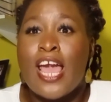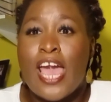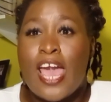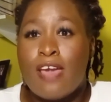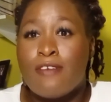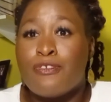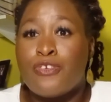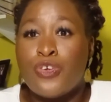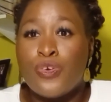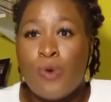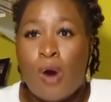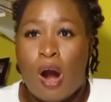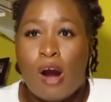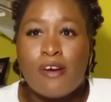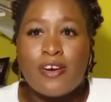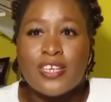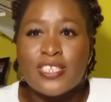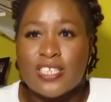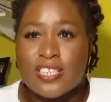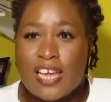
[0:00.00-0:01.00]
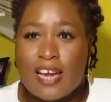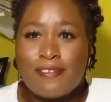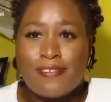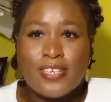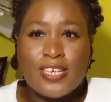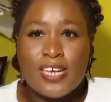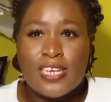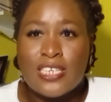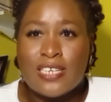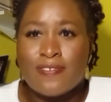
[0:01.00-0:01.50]
if you are a South
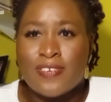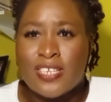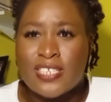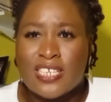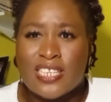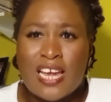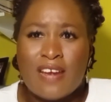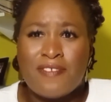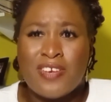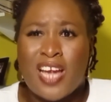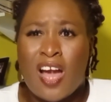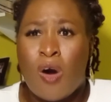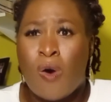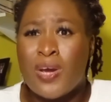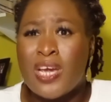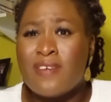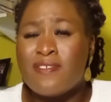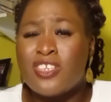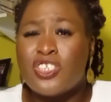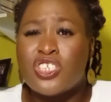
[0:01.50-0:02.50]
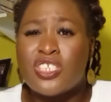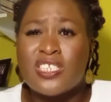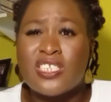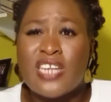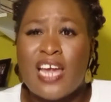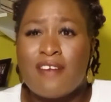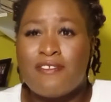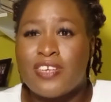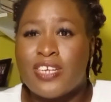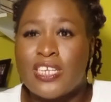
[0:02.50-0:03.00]
African living in South Africa, or even just
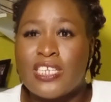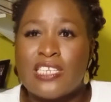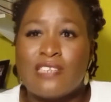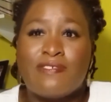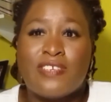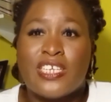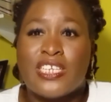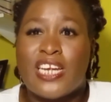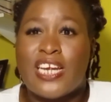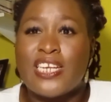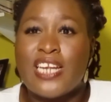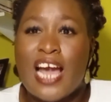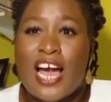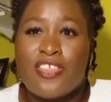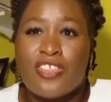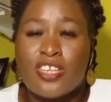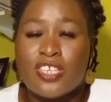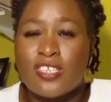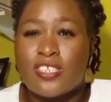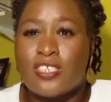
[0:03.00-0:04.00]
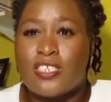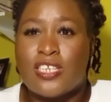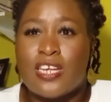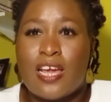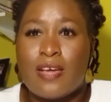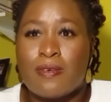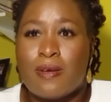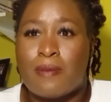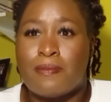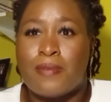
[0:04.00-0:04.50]
an African living in any other
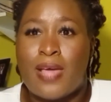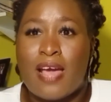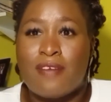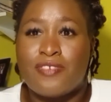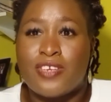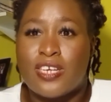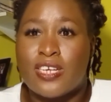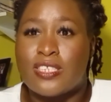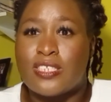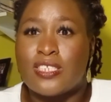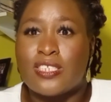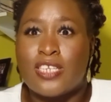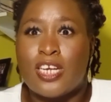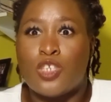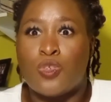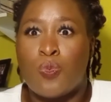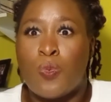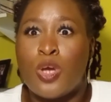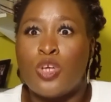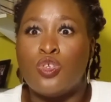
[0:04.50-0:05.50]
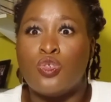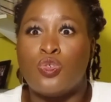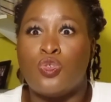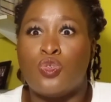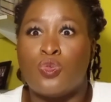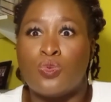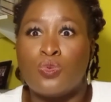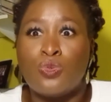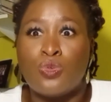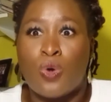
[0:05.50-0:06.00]
African state where you
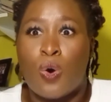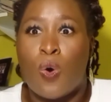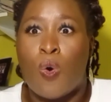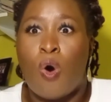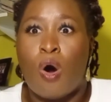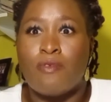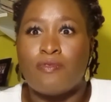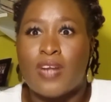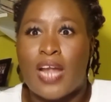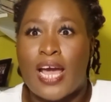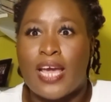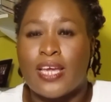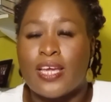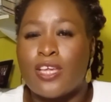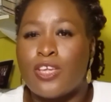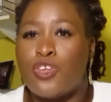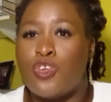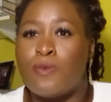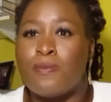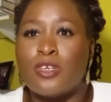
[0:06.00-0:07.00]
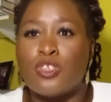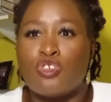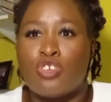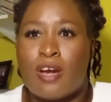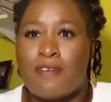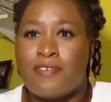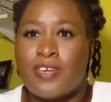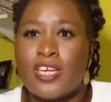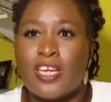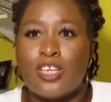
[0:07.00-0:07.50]
do know of like human
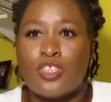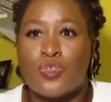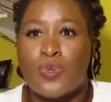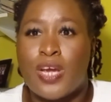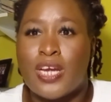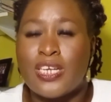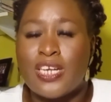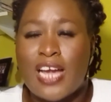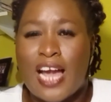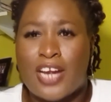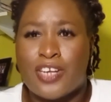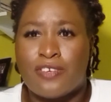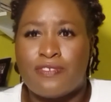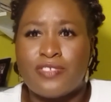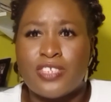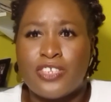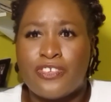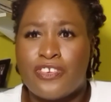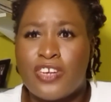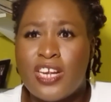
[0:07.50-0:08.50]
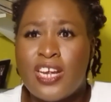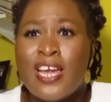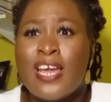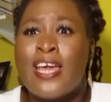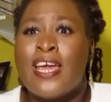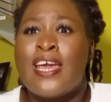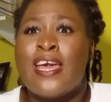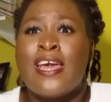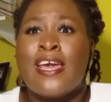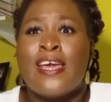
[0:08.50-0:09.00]
trafficking to any kind of degree,
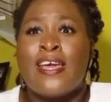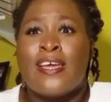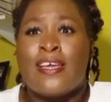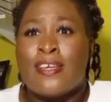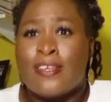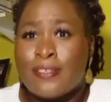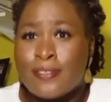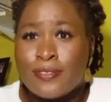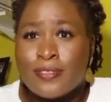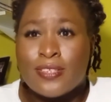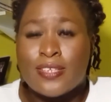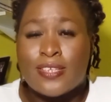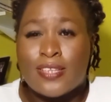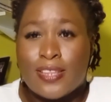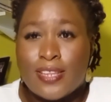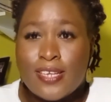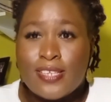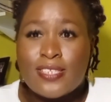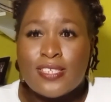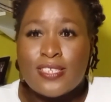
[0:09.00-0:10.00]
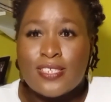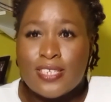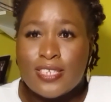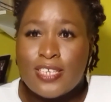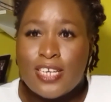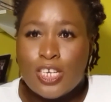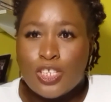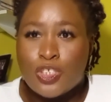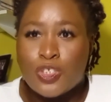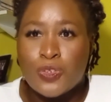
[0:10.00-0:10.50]
this is
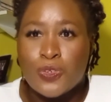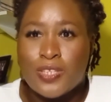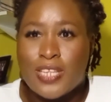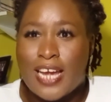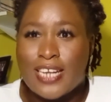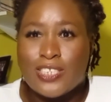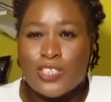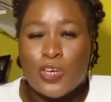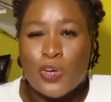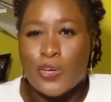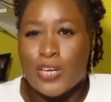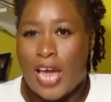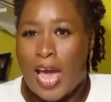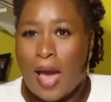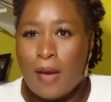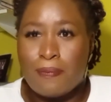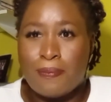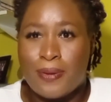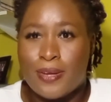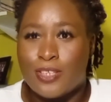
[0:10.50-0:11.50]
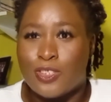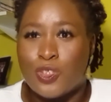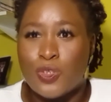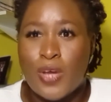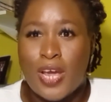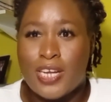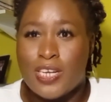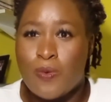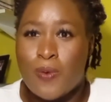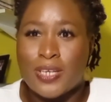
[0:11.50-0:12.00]
an issue that could happen
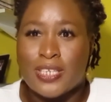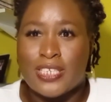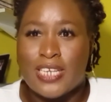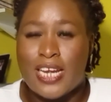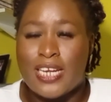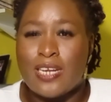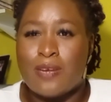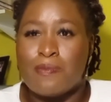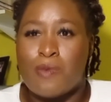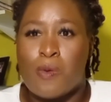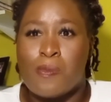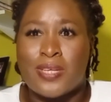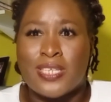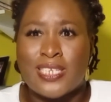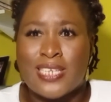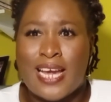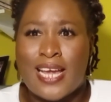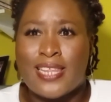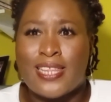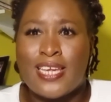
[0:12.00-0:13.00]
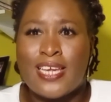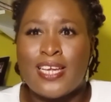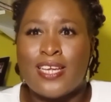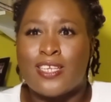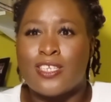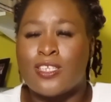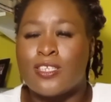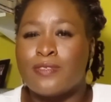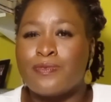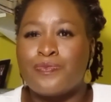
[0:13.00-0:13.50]
to anyone at any moment. And I
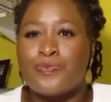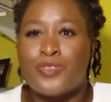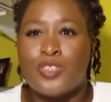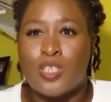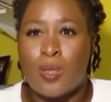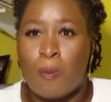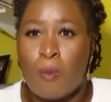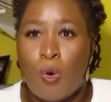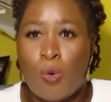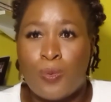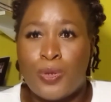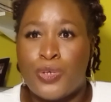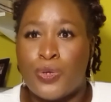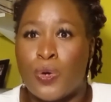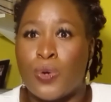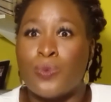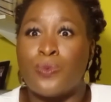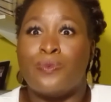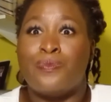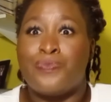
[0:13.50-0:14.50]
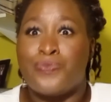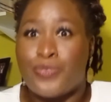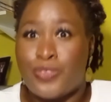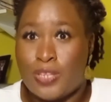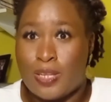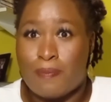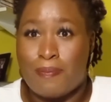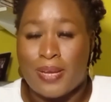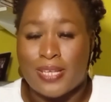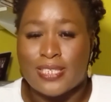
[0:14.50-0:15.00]
think the more we know,
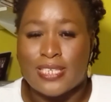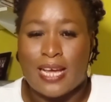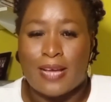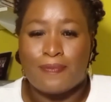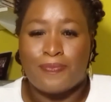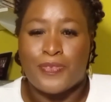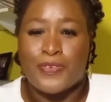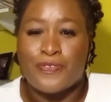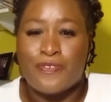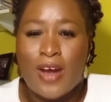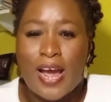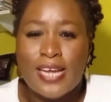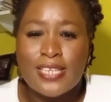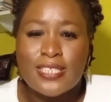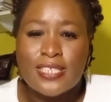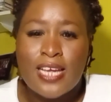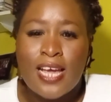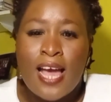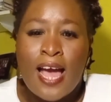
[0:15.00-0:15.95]
the better, right?